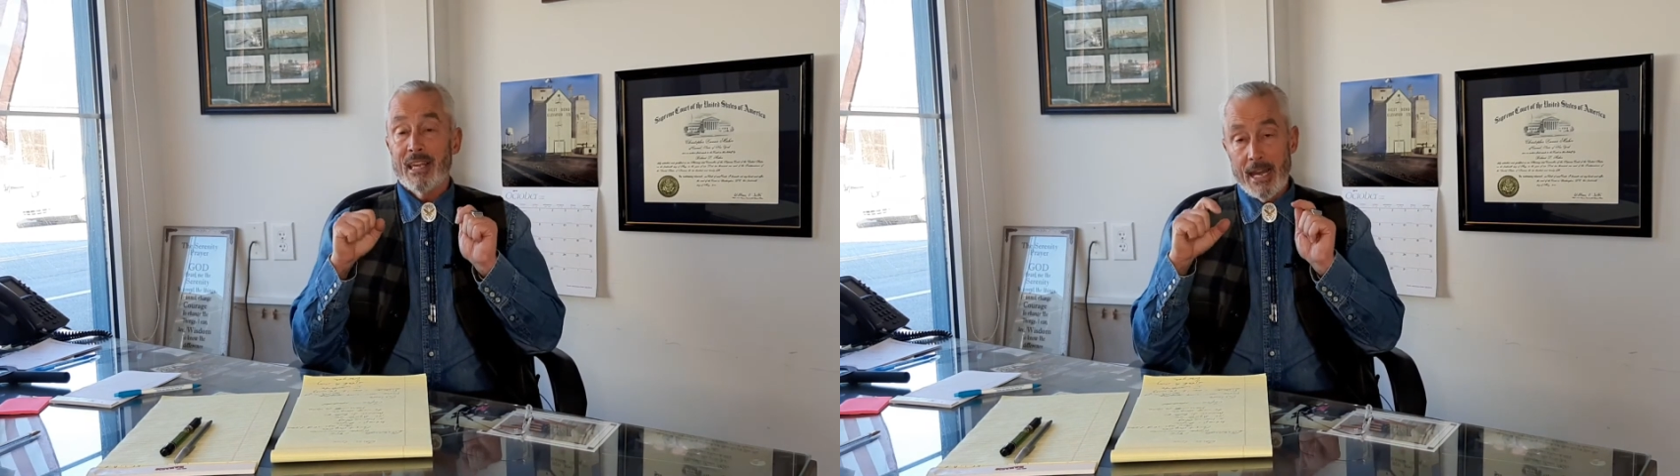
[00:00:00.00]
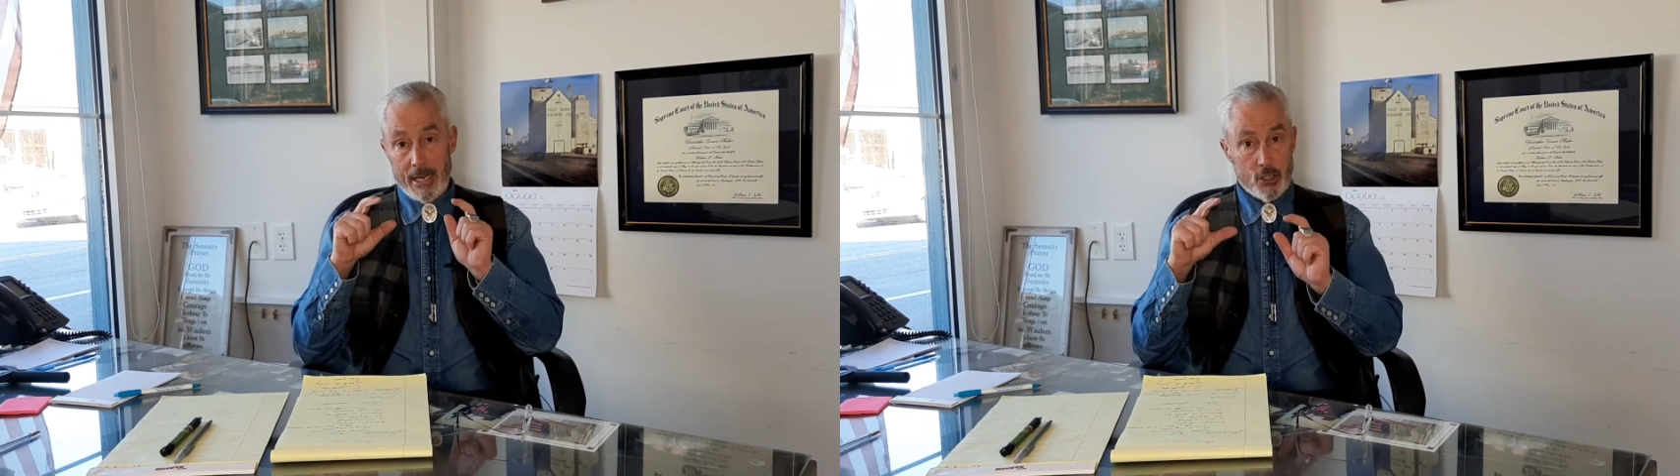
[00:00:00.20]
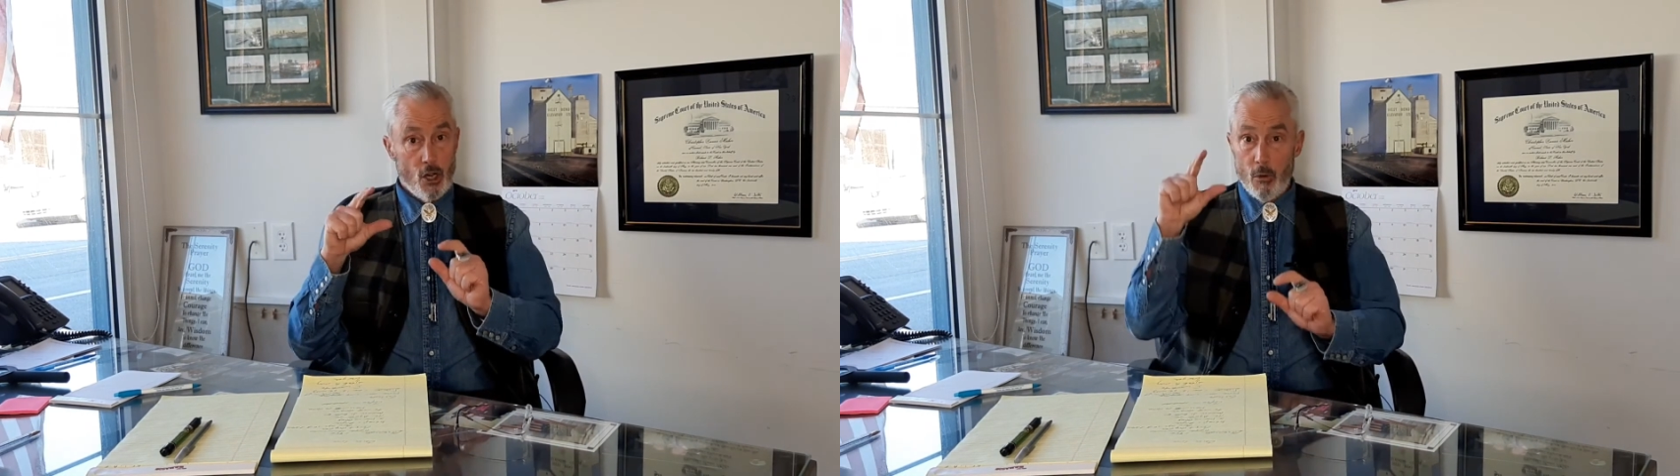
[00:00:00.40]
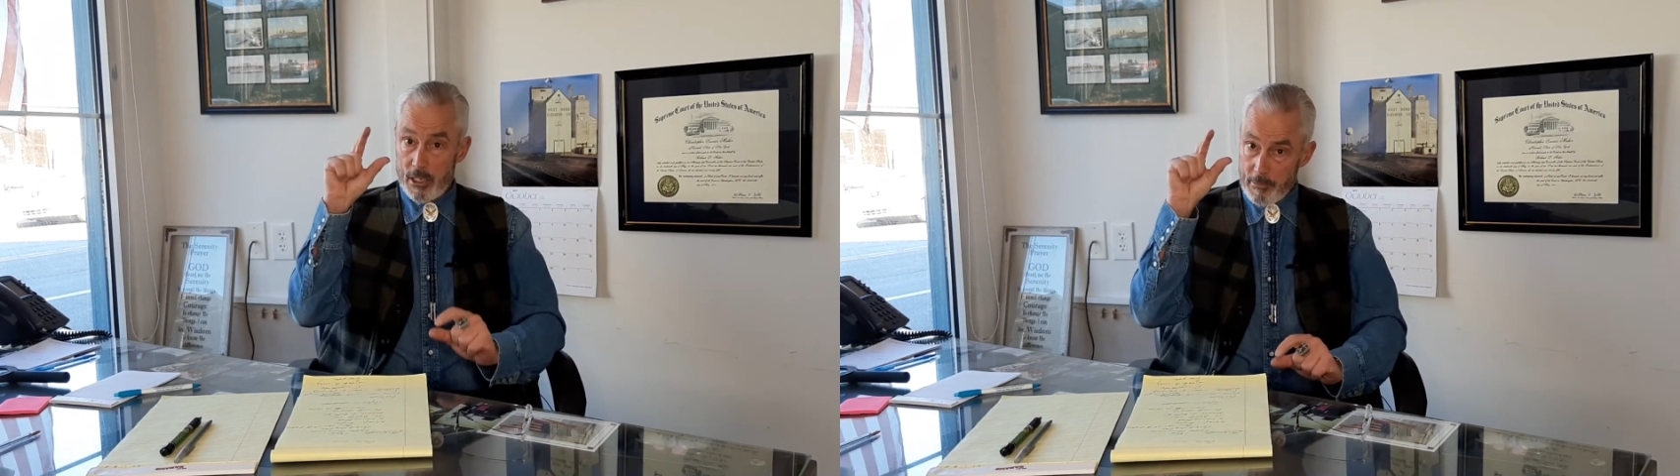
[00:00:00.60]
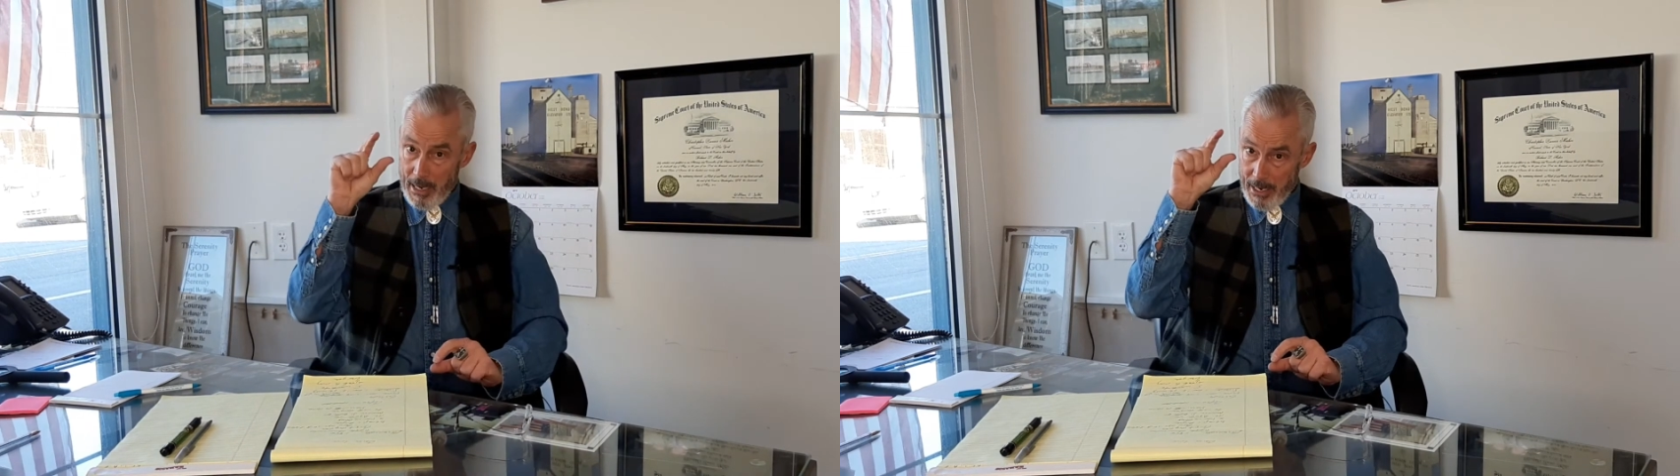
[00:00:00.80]
and it's
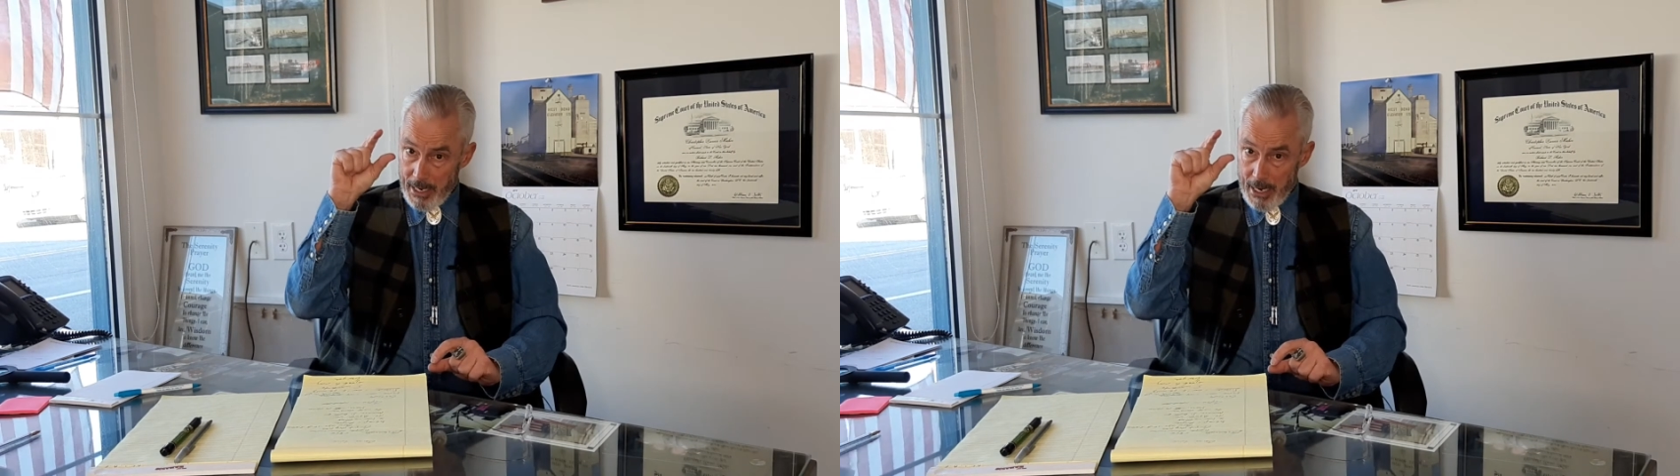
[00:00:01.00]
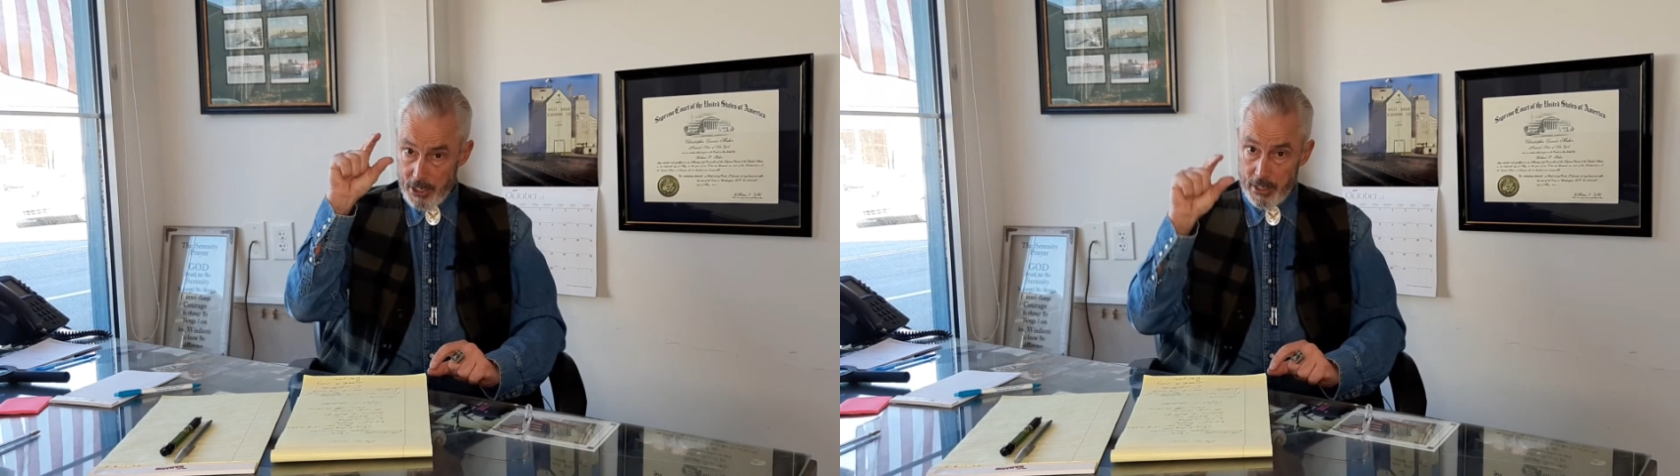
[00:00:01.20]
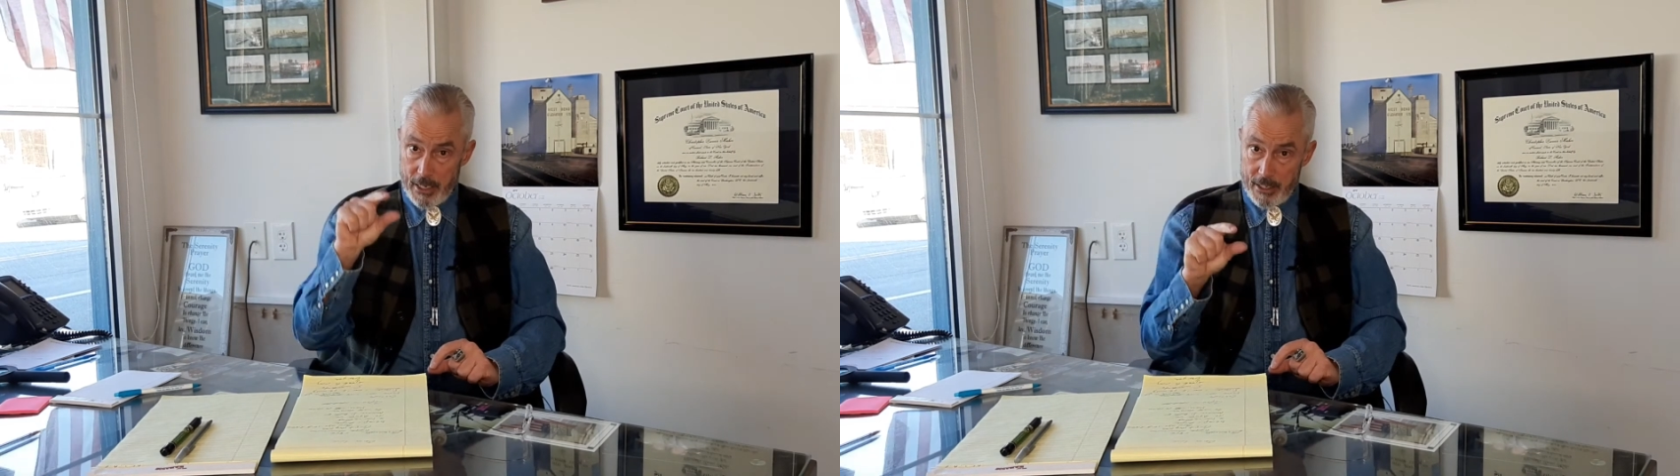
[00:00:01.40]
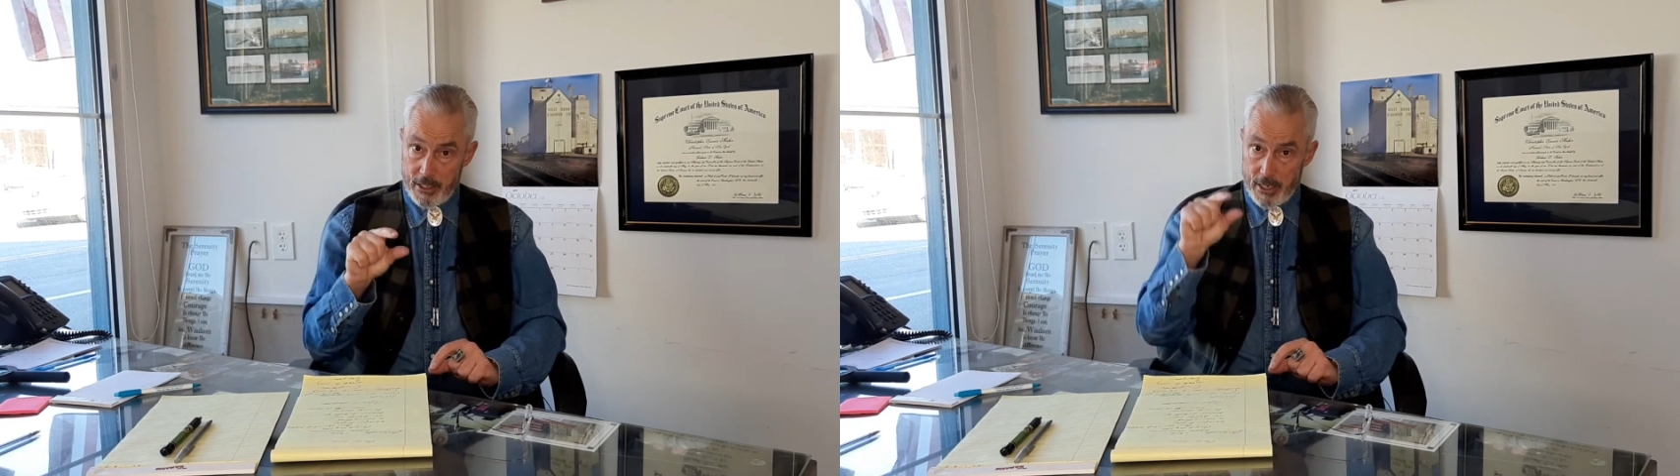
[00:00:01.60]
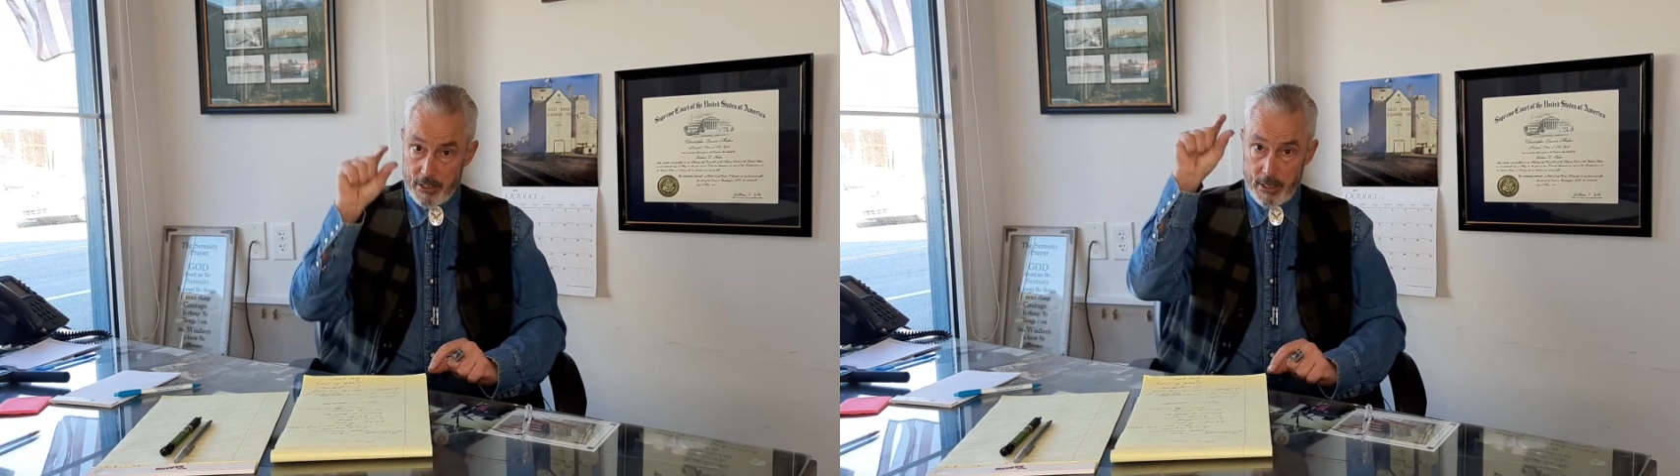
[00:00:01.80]
always medication that
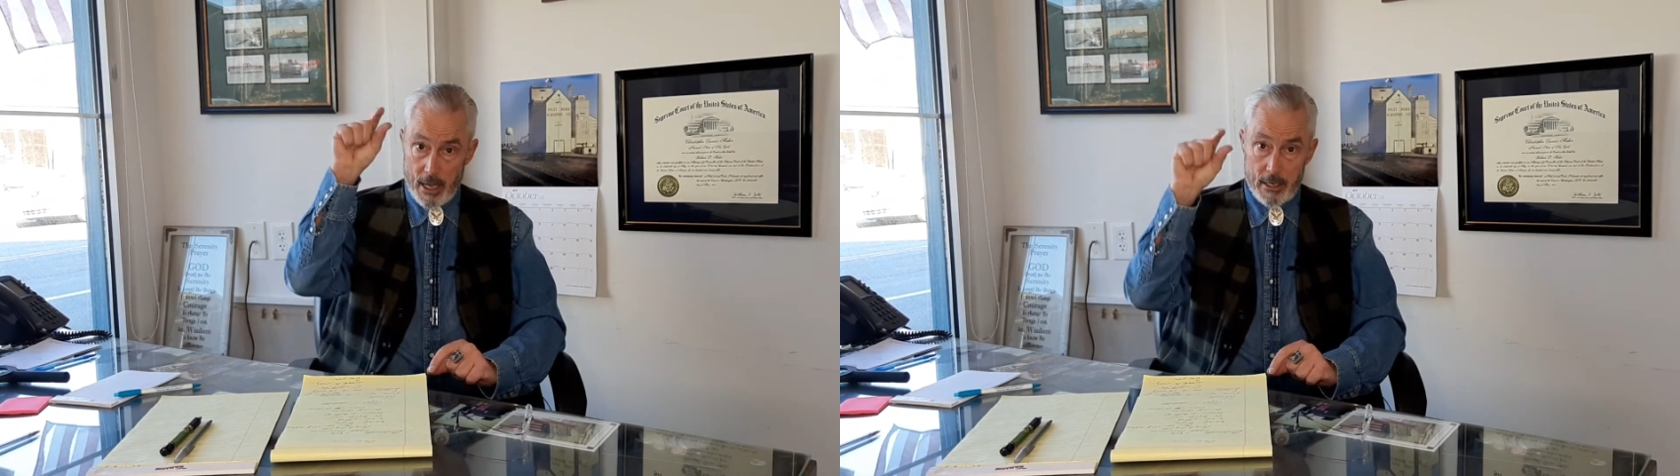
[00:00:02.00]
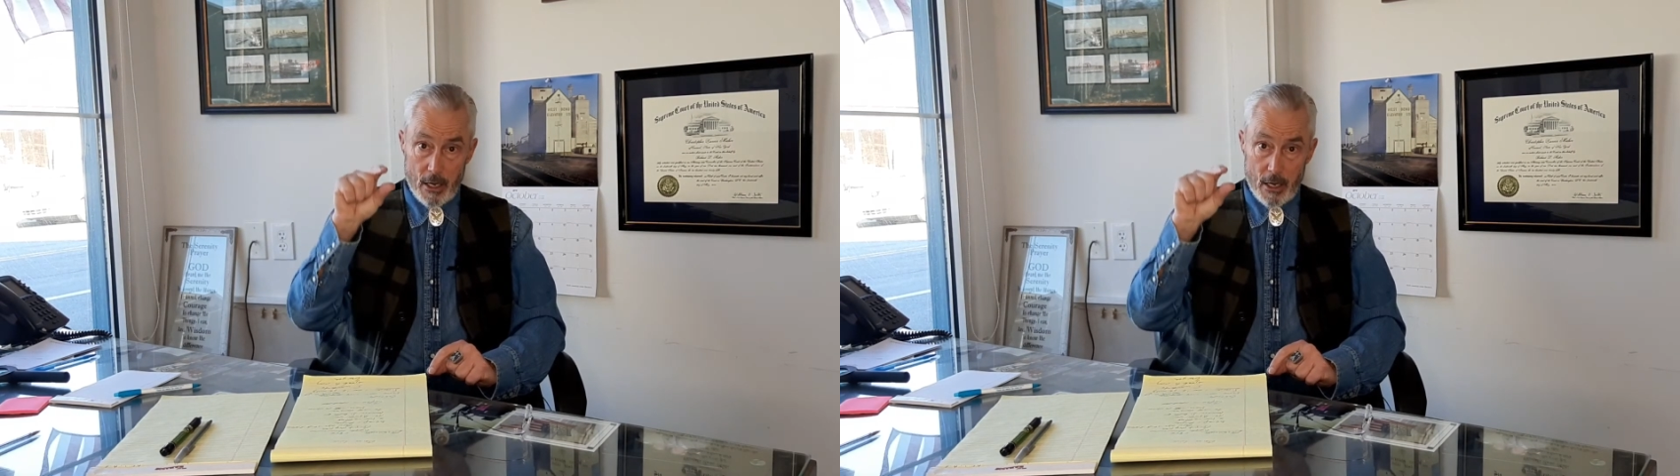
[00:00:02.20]
says in that